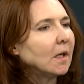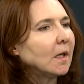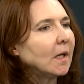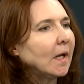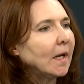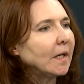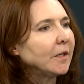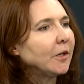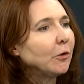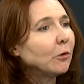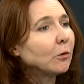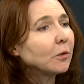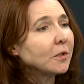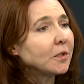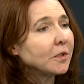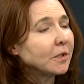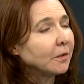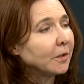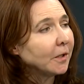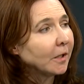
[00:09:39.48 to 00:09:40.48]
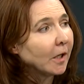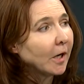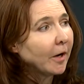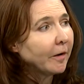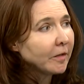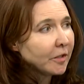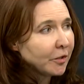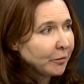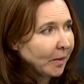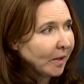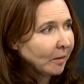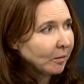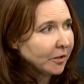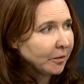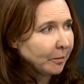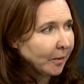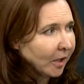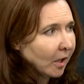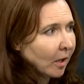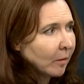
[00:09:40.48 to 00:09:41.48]
And in order to encourage people to
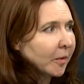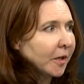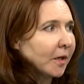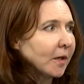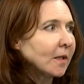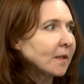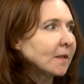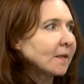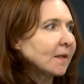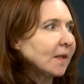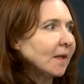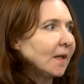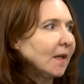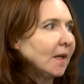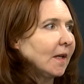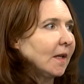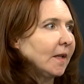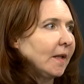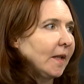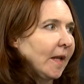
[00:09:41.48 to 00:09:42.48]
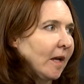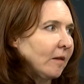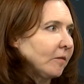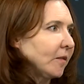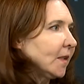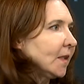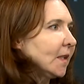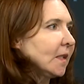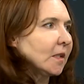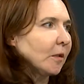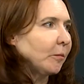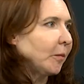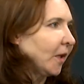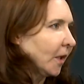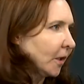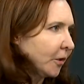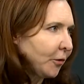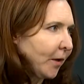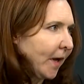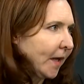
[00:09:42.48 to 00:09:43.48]
become a nurse, they have to see something
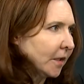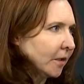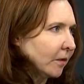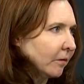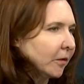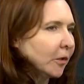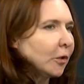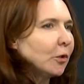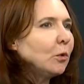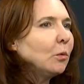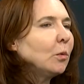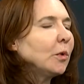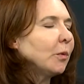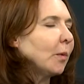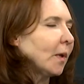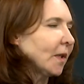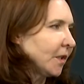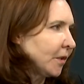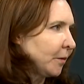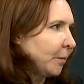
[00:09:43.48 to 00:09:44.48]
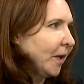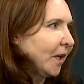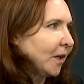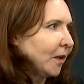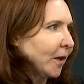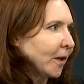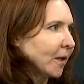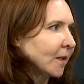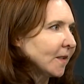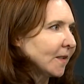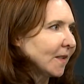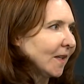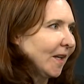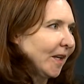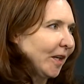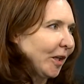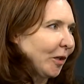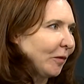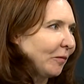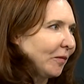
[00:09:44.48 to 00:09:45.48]
attractive. And who would want to be a nurse
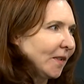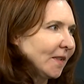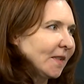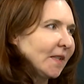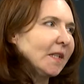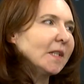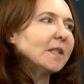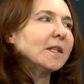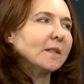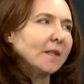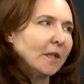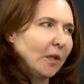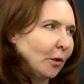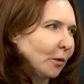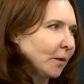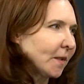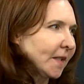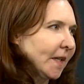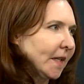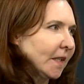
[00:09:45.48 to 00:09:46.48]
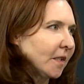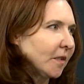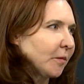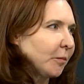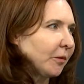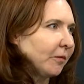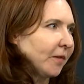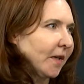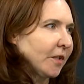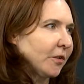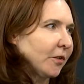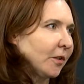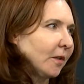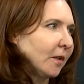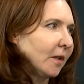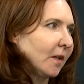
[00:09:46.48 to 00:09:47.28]
if you see it as a low-status profession?